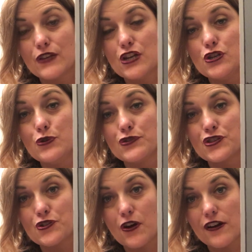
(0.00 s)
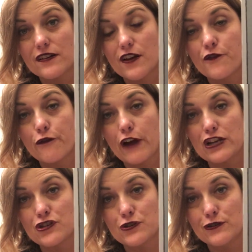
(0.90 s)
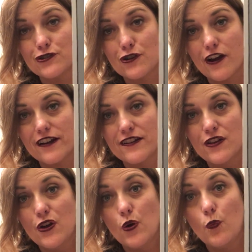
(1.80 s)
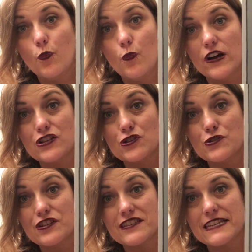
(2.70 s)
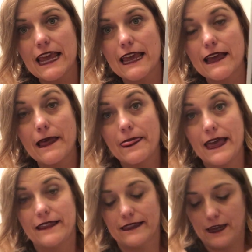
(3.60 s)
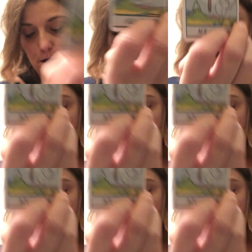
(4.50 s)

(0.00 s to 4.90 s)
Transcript: a new start, a fresh new start once you just take that leap.